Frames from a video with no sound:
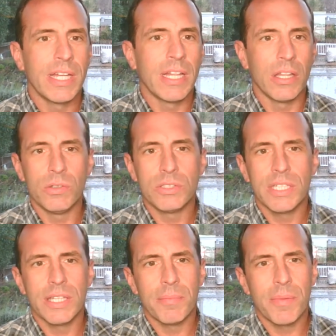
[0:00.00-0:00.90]

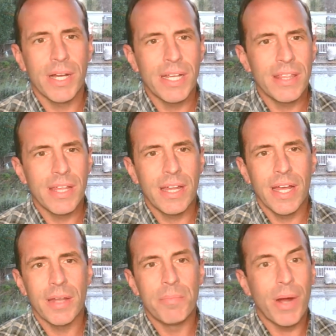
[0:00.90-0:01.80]
losing the money that
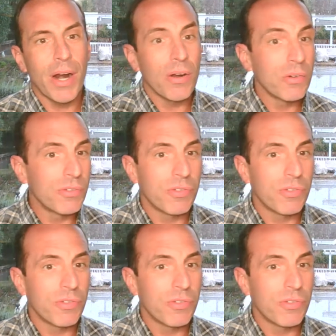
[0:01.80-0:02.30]
I had borrowed